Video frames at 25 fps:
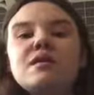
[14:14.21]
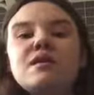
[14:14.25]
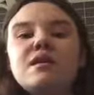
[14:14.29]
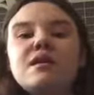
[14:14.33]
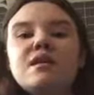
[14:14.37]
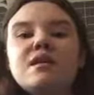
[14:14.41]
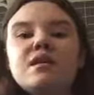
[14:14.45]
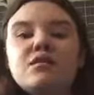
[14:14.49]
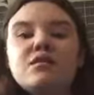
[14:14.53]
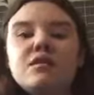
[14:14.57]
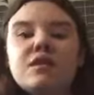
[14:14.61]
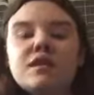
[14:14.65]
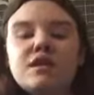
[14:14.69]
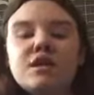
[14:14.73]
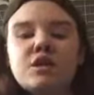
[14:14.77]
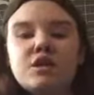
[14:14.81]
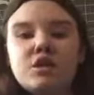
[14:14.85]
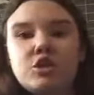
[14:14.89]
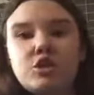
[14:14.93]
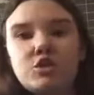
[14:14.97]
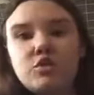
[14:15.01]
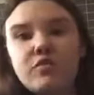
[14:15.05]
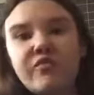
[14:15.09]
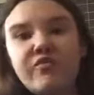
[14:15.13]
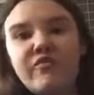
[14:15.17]
you know, they
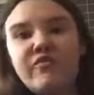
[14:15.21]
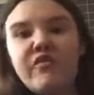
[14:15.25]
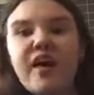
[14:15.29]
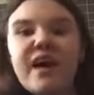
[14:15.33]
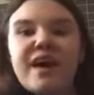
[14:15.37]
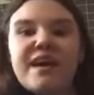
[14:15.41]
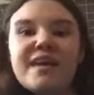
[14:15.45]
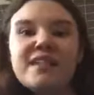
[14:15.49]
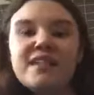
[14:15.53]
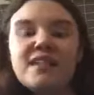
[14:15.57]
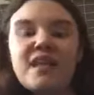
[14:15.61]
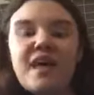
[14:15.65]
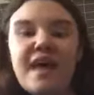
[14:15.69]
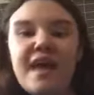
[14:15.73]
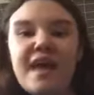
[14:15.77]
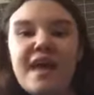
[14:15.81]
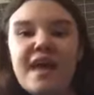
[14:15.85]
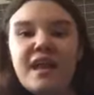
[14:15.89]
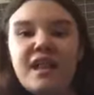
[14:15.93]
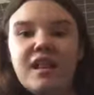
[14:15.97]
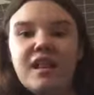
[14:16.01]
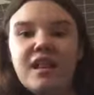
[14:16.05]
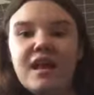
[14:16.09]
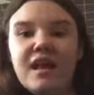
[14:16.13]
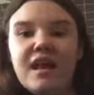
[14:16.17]
just fight the
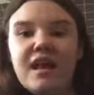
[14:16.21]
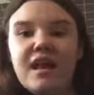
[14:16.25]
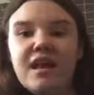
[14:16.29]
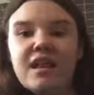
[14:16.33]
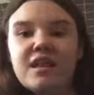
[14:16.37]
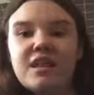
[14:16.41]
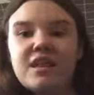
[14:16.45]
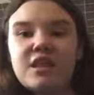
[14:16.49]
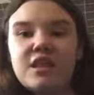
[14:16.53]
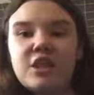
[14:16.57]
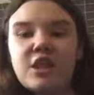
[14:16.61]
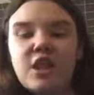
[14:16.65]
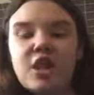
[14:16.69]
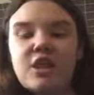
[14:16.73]
aliens,